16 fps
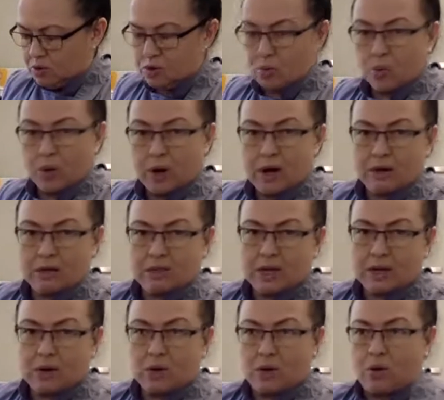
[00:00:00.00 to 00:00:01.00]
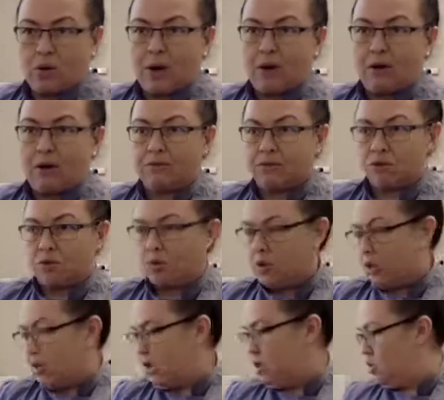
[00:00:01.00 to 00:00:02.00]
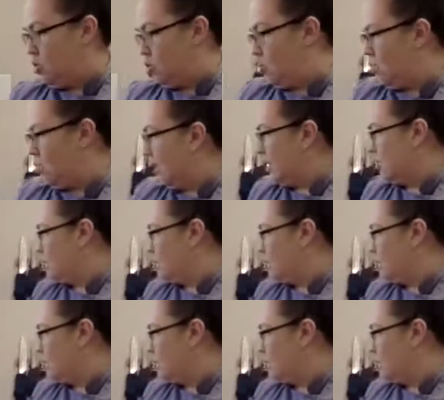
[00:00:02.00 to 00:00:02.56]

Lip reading: squares, and you don't have to do like